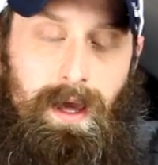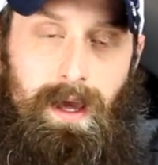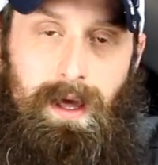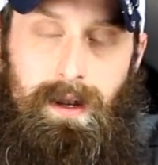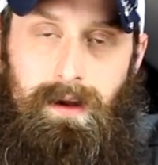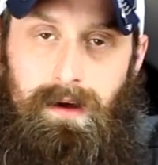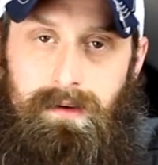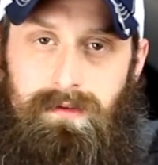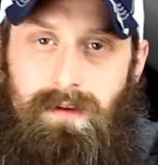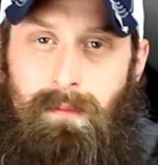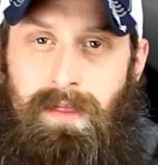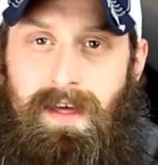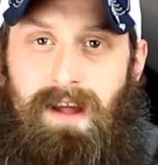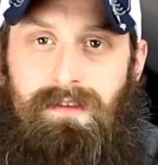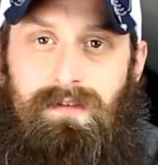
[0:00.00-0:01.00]
And
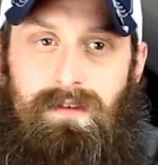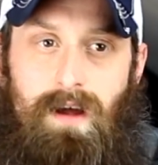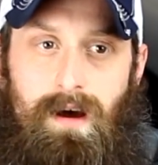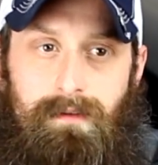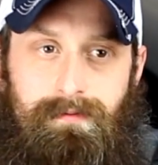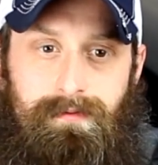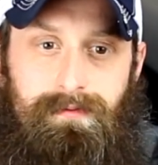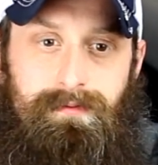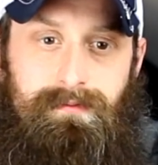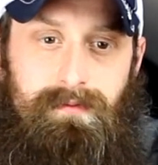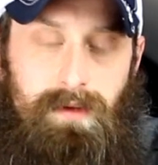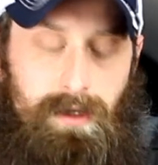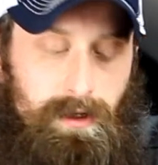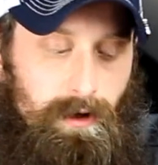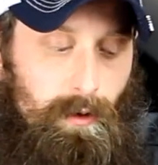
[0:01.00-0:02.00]
some of that stuff,
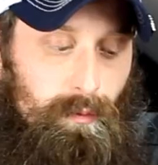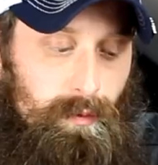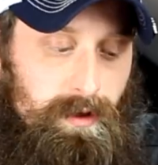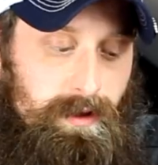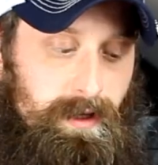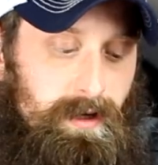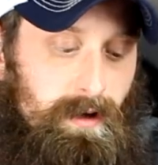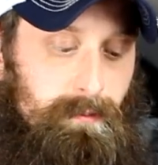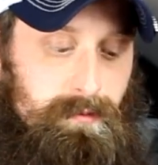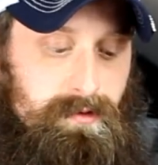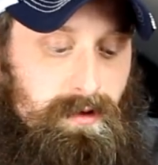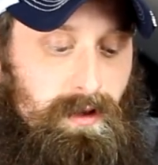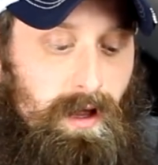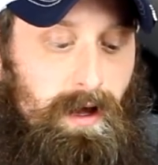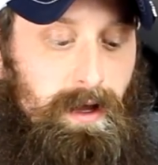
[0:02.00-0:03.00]
you know, really comes
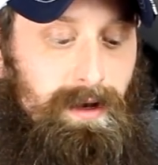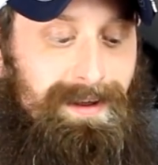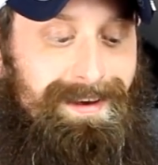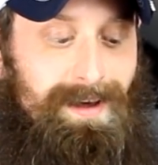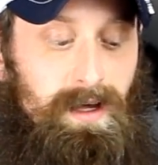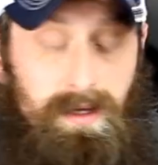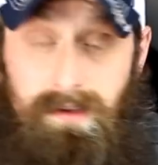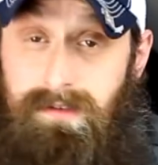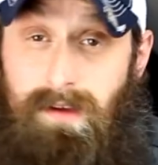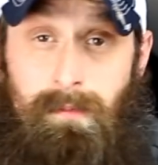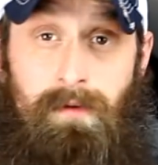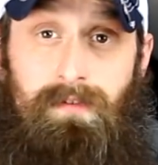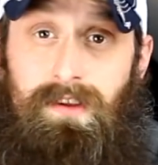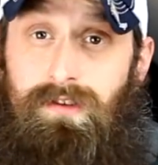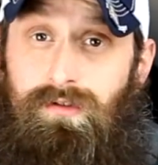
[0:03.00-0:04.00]
to light.
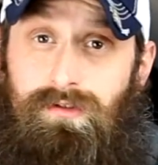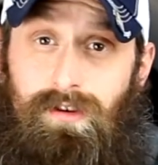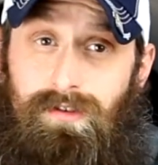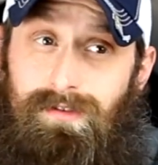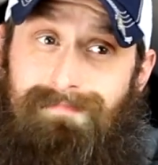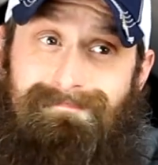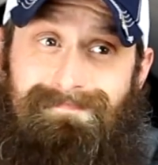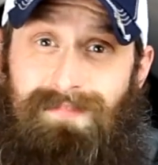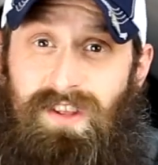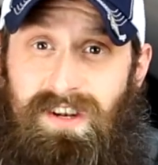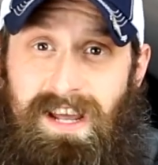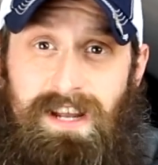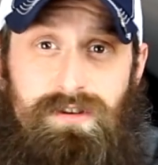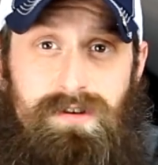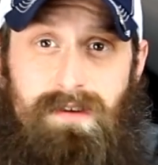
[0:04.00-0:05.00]
Some of it's just the
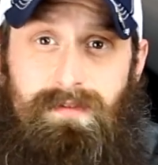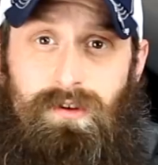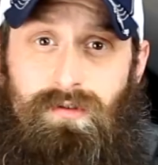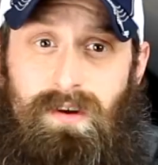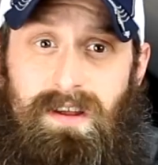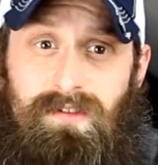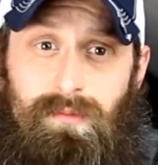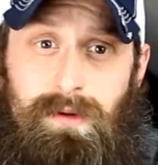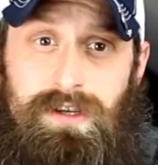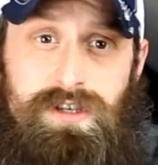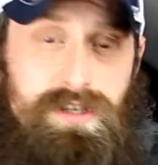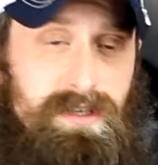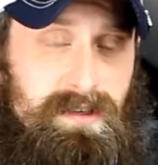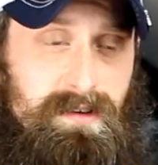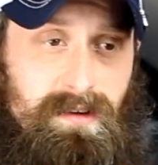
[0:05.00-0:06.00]
nature of the
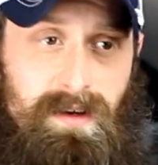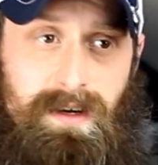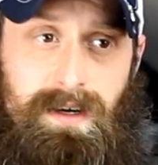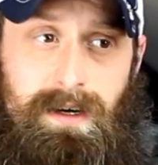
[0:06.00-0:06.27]
transmission.